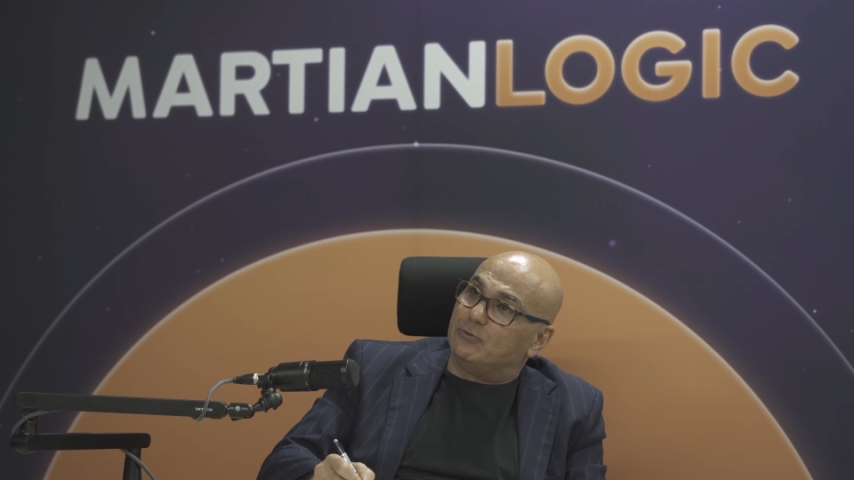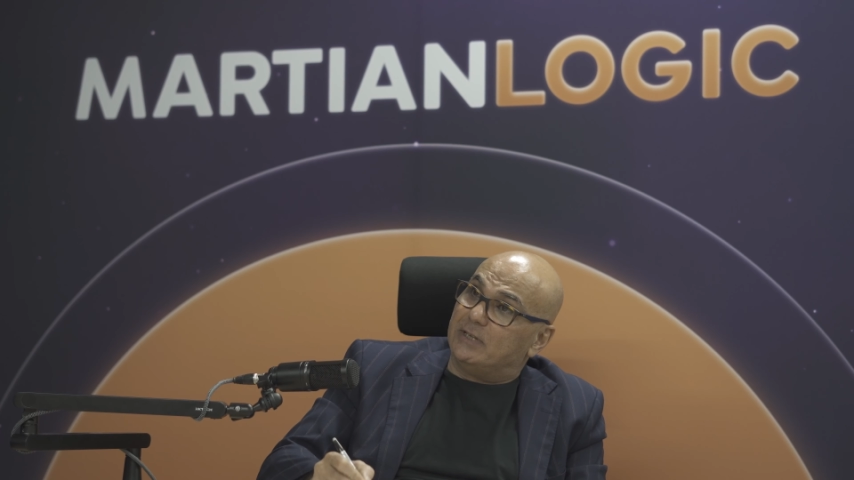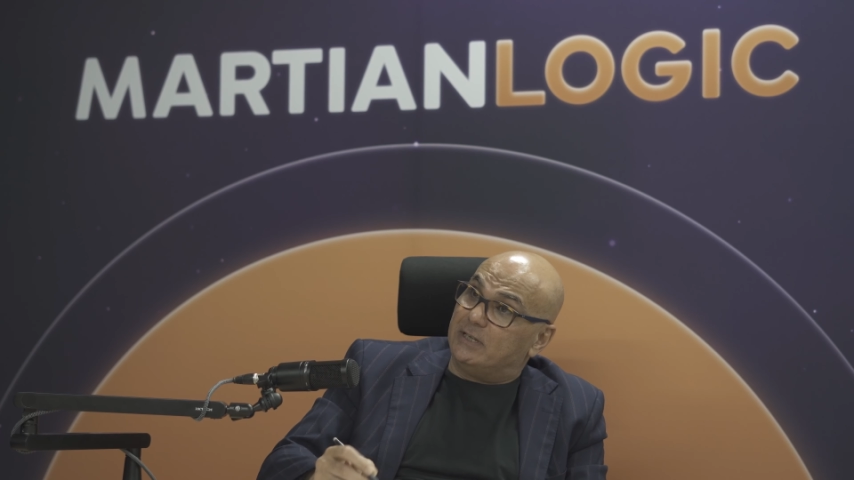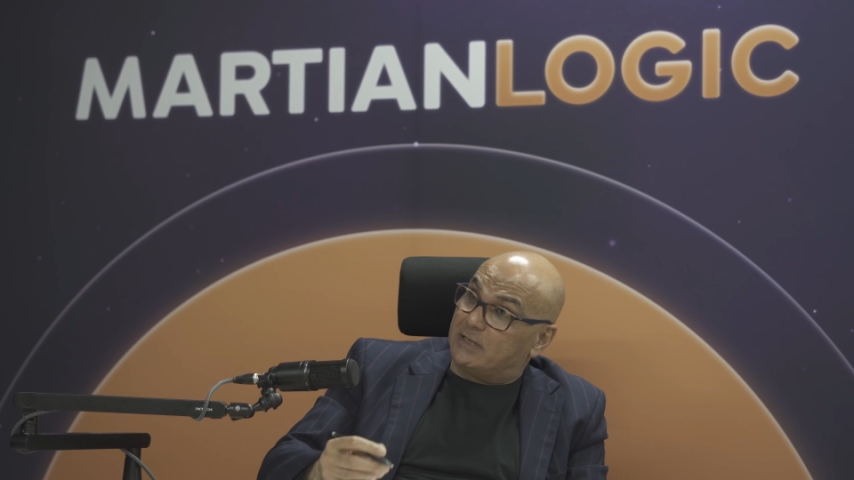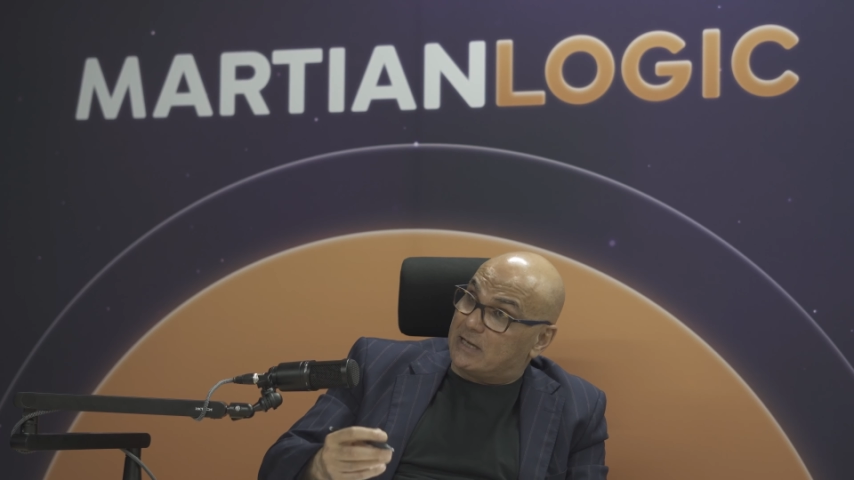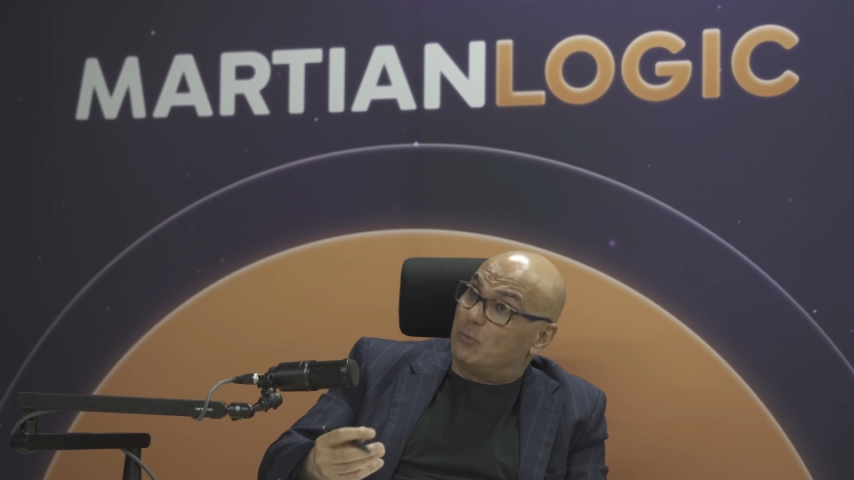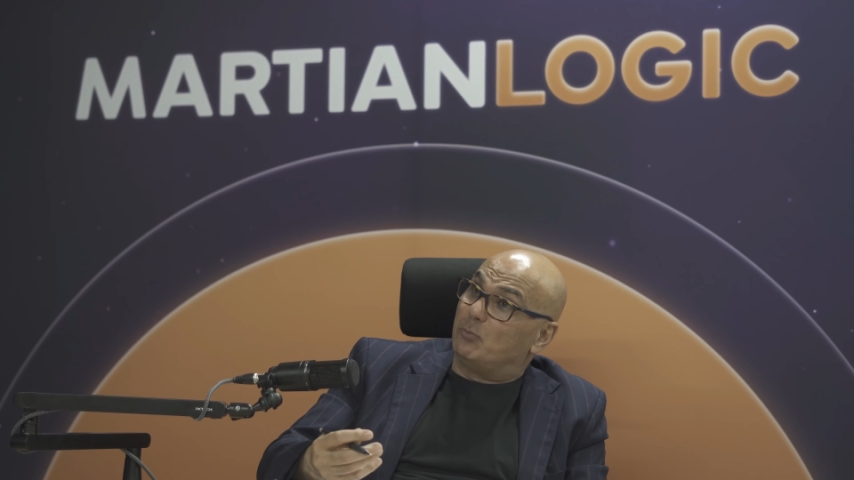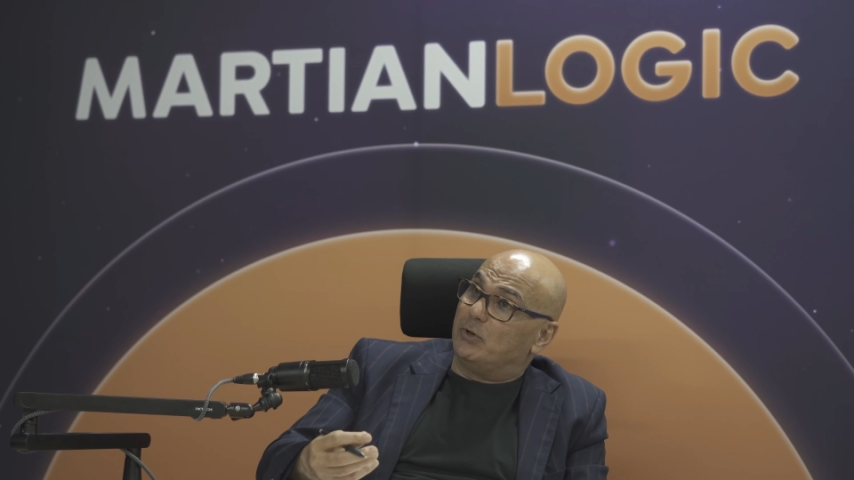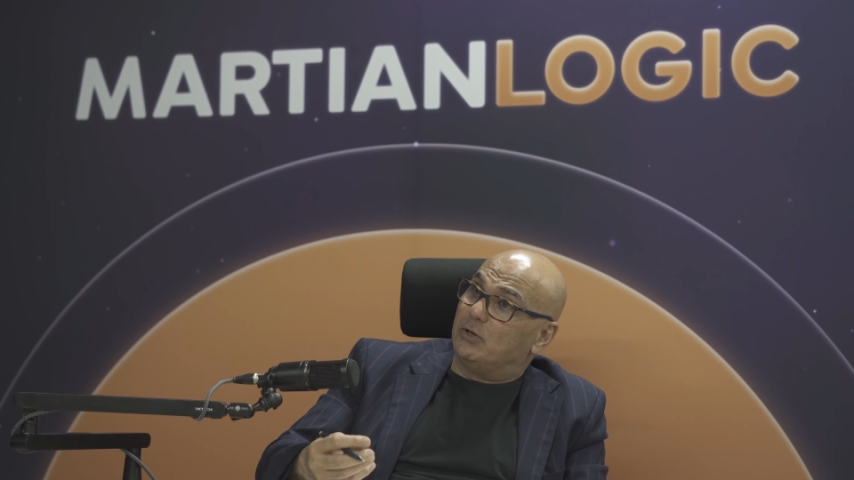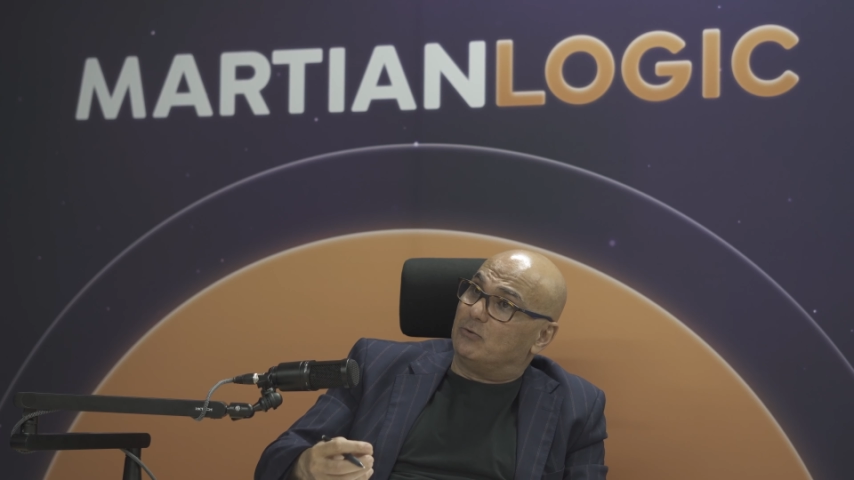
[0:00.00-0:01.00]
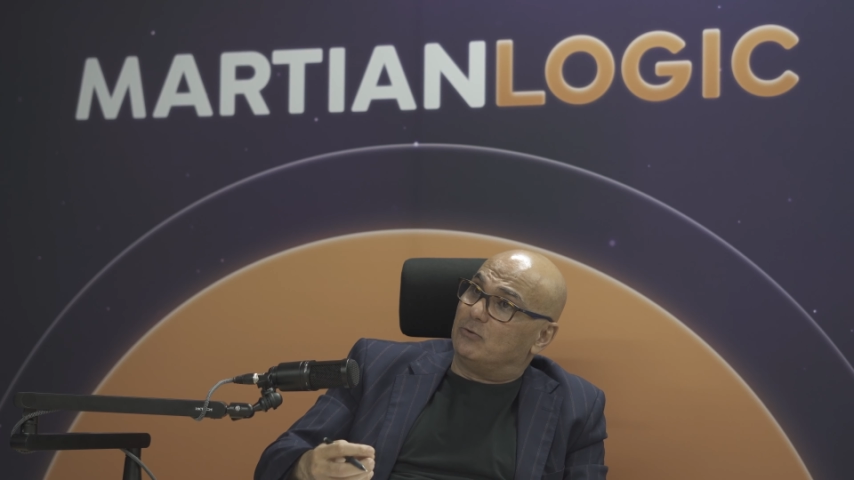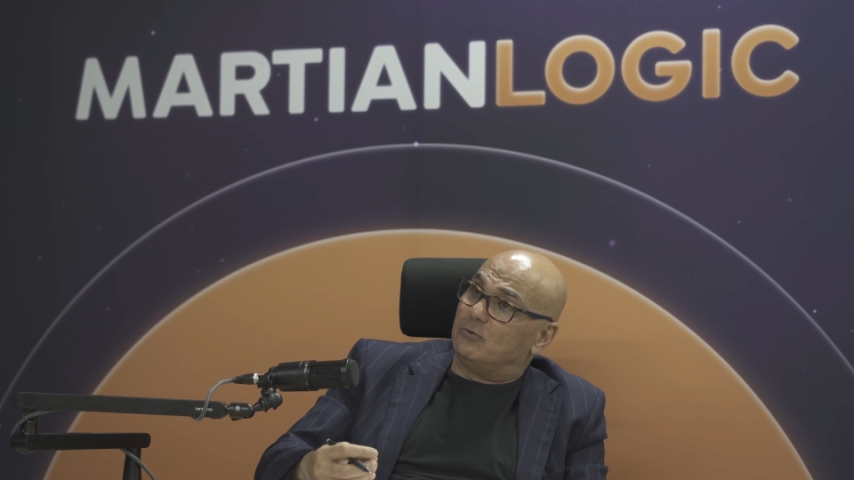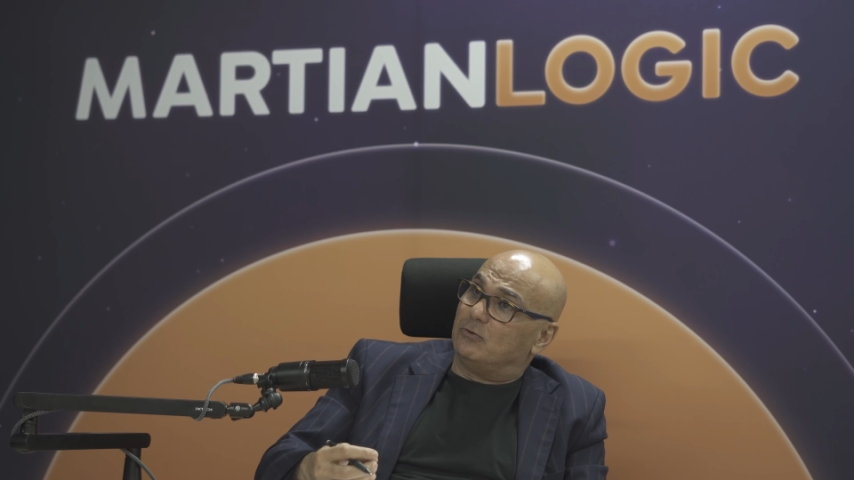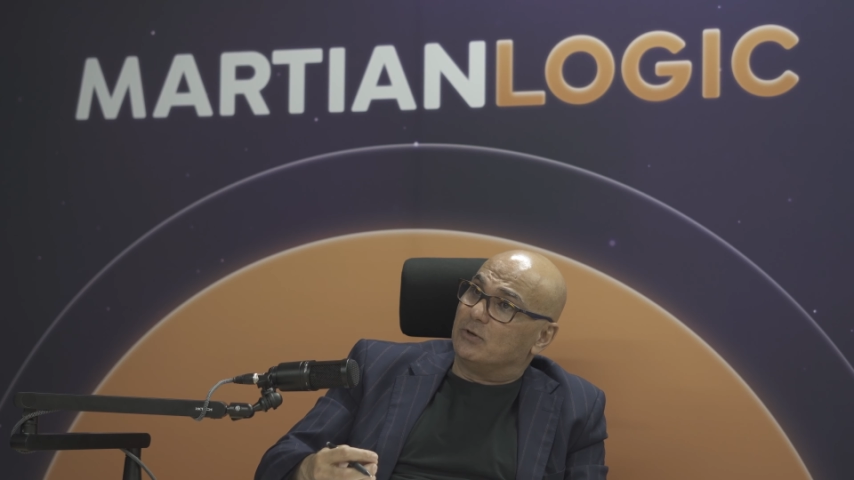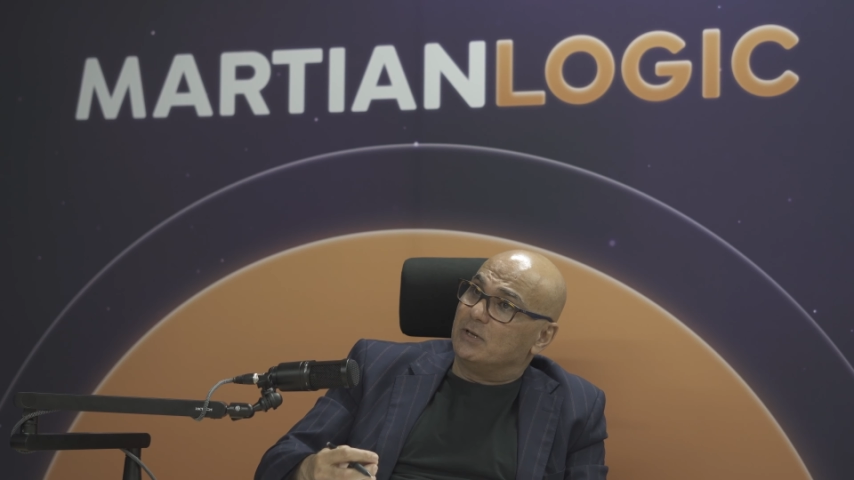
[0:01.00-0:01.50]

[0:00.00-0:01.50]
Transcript: the company law